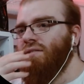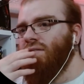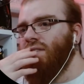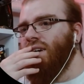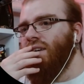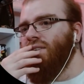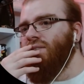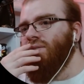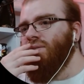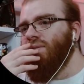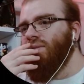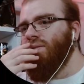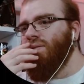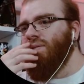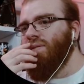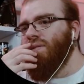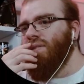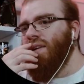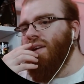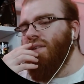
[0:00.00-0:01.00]
try
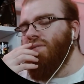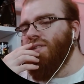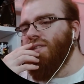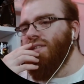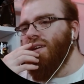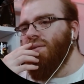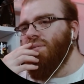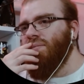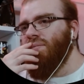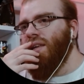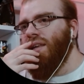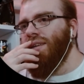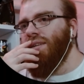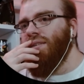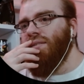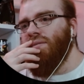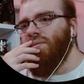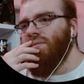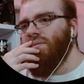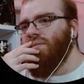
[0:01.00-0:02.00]
to have
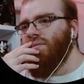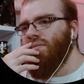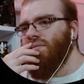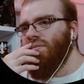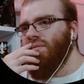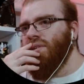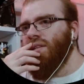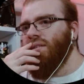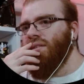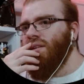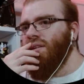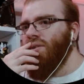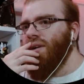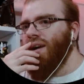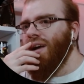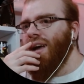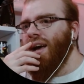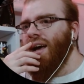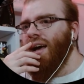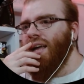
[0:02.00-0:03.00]
something with, you
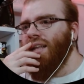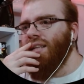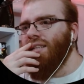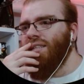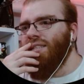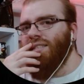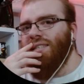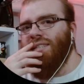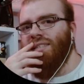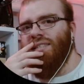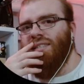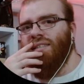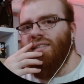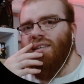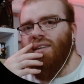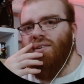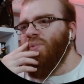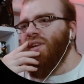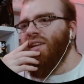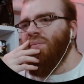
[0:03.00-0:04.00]
know, a guy that
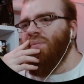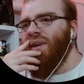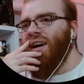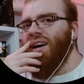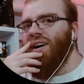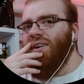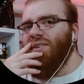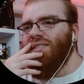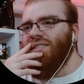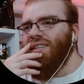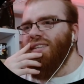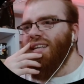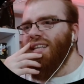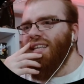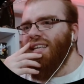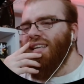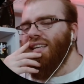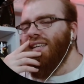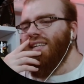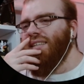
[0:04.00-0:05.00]
just appeared in my house
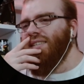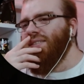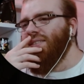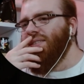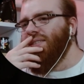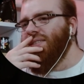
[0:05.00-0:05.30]
suddenly.